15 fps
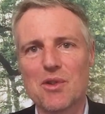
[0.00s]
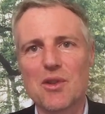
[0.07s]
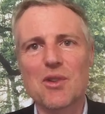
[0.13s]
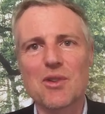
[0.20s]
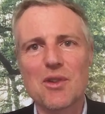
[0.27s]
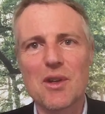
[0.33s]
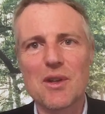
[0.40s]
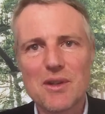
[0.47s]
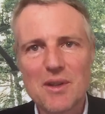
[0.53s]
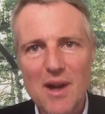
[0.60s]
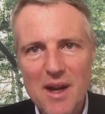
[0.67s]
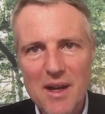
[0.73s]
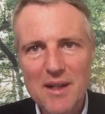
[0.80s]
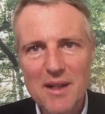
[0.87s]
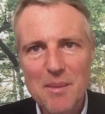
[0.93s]
just
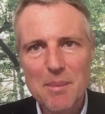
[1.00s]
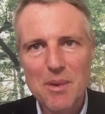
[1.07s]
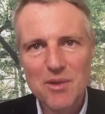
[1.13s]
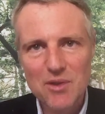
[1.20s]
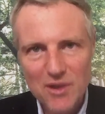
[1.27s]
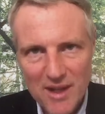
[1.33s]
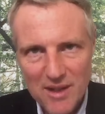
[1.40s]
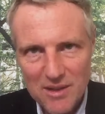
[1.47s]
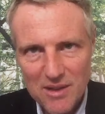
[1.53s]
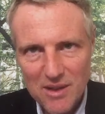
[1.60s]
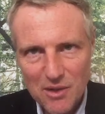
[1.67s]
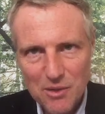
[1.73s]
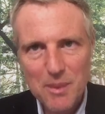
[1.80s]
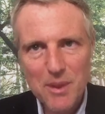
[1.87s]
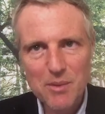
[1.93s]
9%
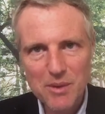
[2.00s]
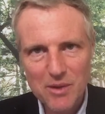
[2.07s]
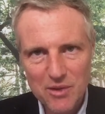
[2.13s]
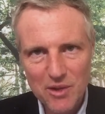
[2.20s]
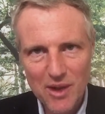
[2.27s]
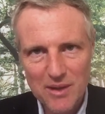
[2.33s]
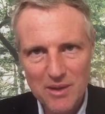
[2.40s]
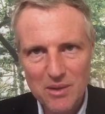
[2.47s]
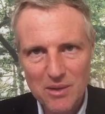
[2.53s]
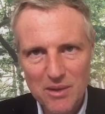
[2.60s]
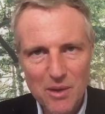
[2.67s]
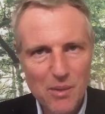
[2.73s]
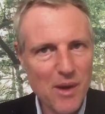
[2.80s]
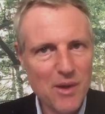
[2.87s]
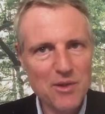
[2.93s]
has been recycled, and
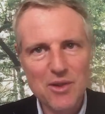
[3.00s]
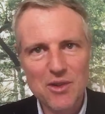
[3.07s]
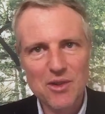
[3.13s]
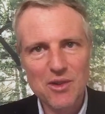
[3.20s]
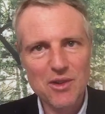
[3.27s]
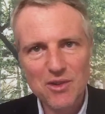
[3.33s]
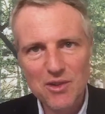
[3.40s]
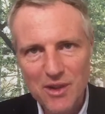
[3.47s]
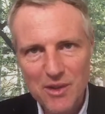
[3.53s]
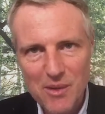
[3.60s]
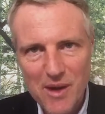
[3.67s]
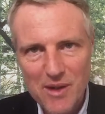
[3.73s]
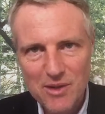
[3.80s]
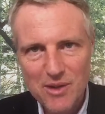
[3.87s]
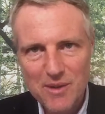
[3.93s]
the rest is
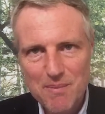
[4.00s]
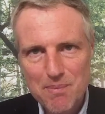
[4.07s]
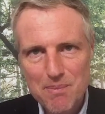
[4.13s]
incinerated,